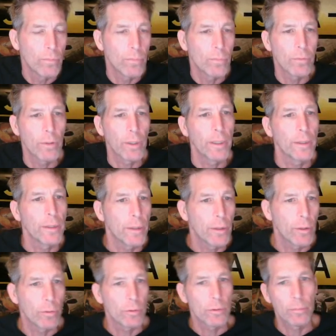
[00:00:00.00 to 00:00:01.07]
Flying the
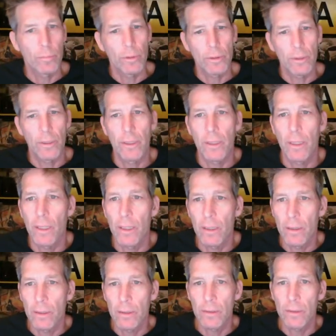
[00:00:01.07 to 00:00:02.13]
coast, Mustang
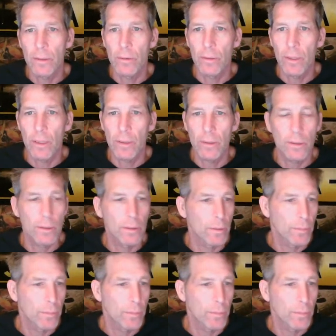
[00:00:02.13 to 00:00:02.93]
Island. So that's...